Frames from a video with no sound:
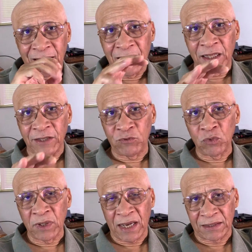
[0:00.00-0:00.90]
And if you
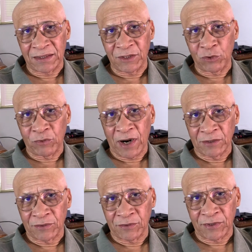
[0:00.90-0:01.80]
look at CQ
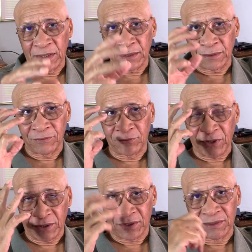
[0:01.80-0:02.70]
Brown's
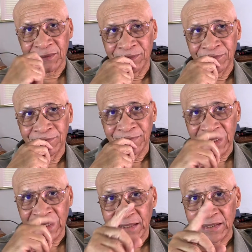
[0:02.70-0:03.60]
face
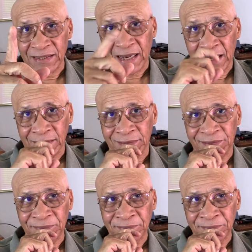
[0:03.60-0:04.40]
and his eyes,